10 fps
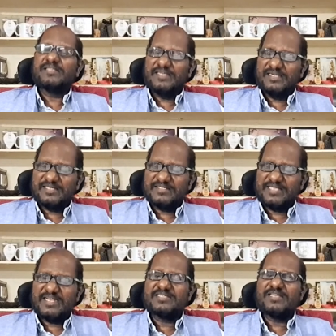it is
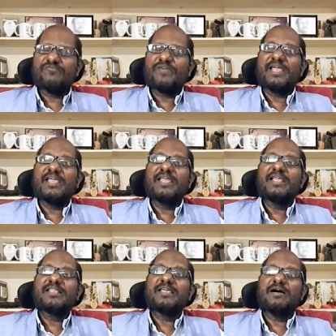the reason why
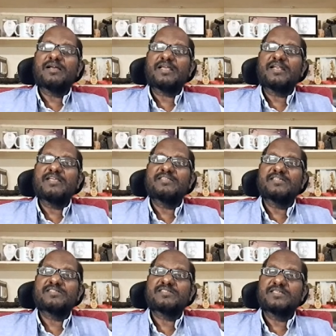the
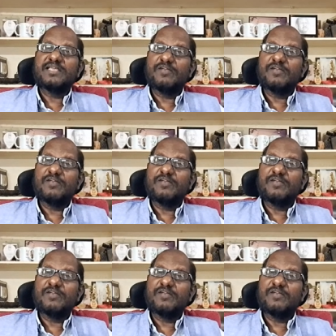organizations